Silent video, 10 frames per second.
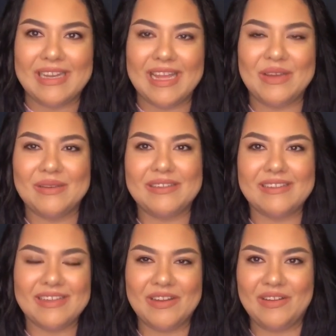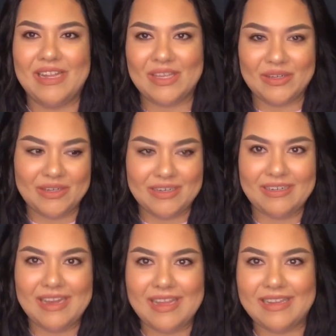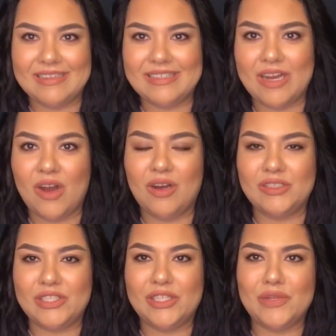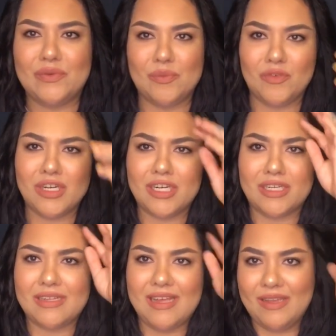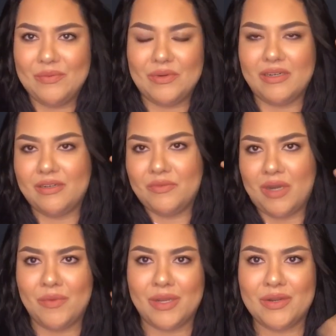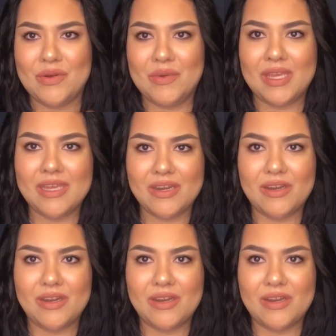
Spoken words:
Like, you know, like you're like all dirty from work, like where are we gonna go eat?